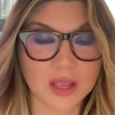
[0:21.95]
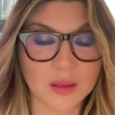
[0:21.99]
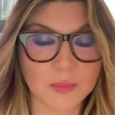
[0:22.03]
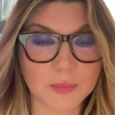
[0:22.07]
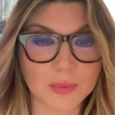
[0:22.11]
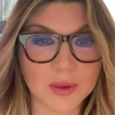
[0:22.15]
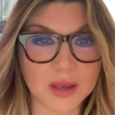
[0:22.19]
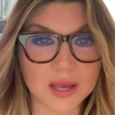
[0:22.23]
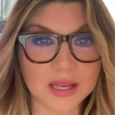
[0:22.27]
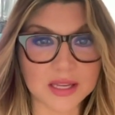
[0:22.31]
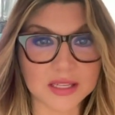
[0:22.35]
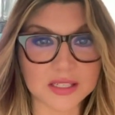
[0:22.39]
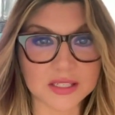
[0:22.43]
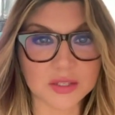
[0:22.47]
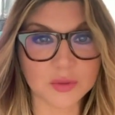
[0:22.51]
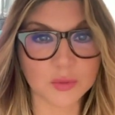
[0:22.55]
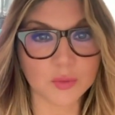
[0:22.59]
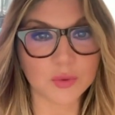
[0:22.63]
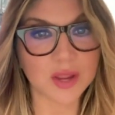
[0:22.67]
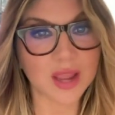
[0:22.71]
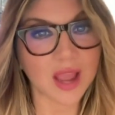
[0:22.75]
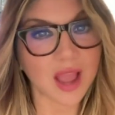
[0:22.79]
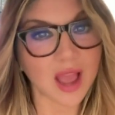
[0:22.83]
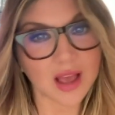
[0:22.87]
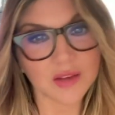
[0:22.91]
But
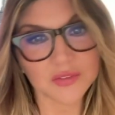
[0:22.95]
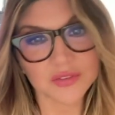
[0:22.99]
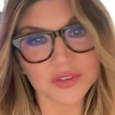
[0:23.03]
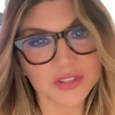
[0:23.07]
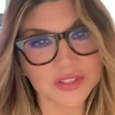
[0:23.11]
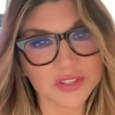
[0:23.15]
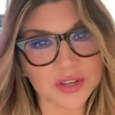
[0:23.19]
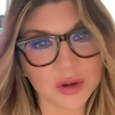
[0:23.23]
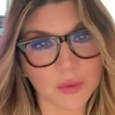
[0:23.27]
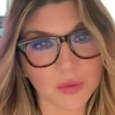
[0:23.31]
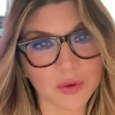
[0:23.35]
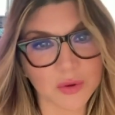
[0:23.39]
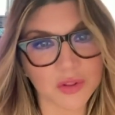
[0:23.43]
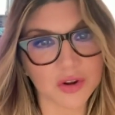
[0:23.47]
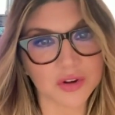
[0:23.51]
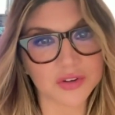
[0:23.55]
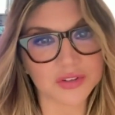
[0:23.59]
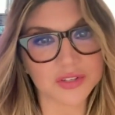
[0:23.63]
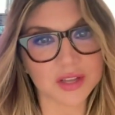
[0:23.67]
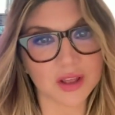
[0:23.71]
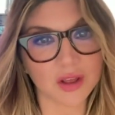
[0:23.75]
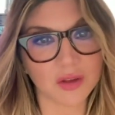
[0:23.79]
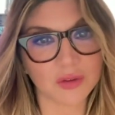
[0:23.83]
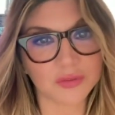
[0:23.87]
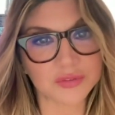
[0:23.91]
we have to start with
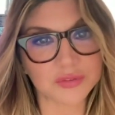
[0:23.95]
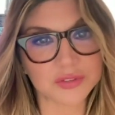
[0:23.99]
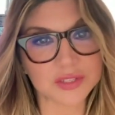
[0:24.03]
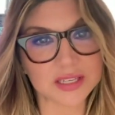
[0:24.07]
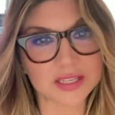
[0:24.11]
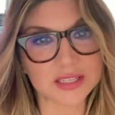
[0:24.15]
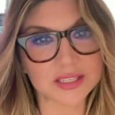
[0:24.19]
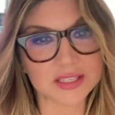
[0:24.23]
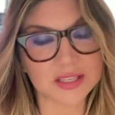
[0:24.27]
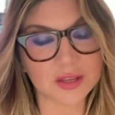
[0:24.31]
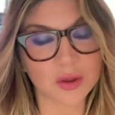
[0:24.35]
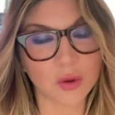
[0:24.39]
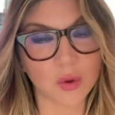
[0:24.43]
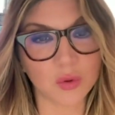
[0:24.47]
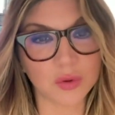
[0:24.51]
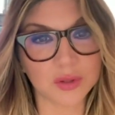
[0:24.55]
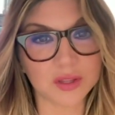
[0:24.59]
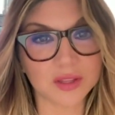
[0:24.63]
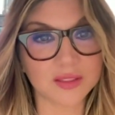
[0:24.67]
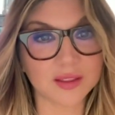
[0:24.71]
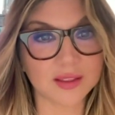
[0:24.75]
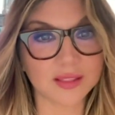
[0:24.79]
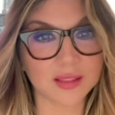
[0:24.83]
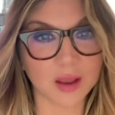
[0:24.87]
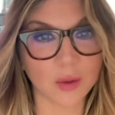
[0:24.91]
ourselves. It's the only
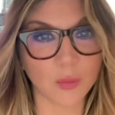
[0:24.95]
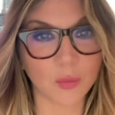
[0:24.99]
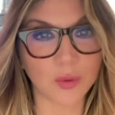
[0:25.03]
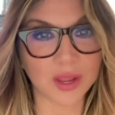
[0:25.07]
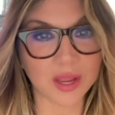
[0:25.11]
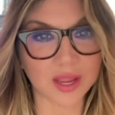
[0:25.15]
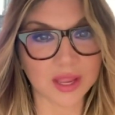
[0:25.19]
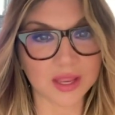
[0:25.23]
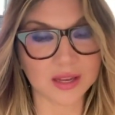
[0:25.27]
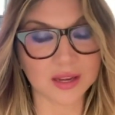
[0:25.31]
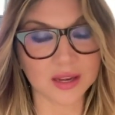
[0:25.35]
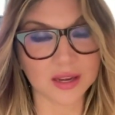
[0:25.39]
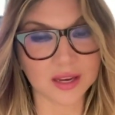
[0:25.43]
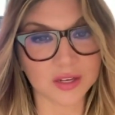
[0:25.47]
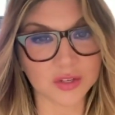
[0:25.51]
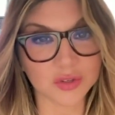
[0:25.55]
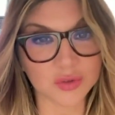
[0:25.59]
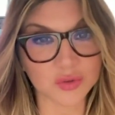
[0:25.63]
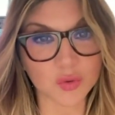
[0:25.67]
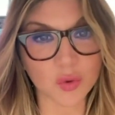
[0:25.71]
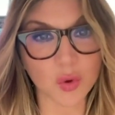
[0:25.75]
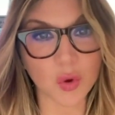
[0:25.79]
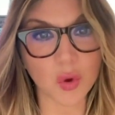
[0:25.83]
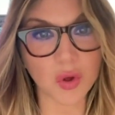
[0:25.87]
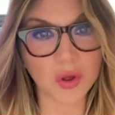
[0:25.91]
thing that we can
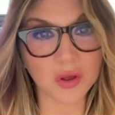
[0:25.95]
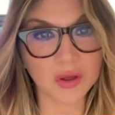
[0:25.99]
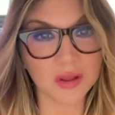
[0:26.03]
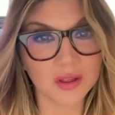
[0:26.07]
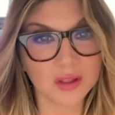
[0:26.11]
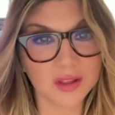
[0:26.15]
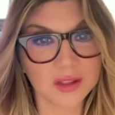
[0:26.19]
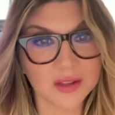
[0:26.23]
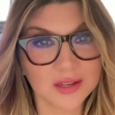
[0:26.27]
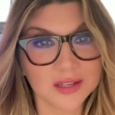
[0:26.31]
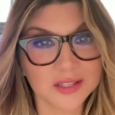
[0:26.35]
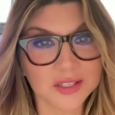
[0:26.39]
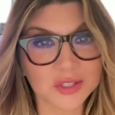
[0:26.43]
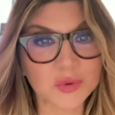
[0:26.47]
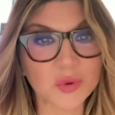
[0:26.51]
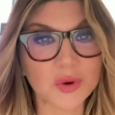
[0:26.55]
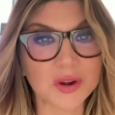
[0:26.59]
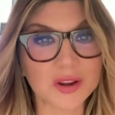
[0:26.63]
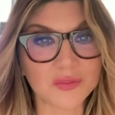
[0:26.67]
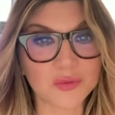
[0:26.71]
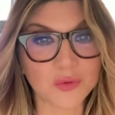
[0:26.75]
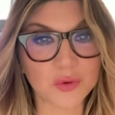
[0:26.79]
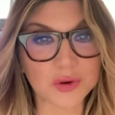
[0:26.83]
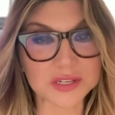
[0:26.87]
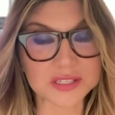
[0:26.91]
control
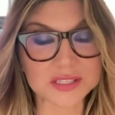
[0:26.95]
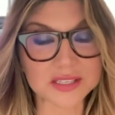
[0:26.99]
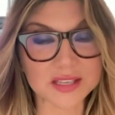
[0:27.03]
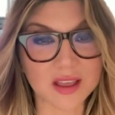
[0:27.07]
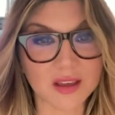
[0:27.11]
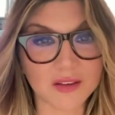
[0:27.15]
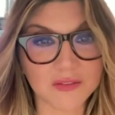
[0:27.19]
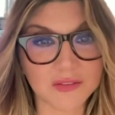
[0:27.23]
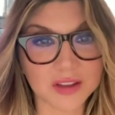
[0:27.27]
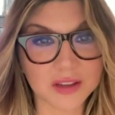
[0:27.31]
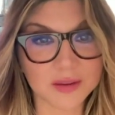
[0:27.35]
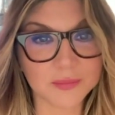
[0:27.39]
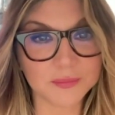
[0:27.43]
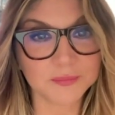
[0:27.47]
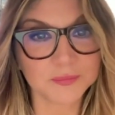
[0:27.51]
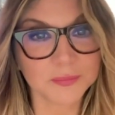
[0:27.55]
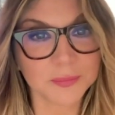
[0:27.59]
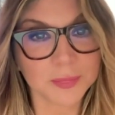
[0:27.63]
24/7.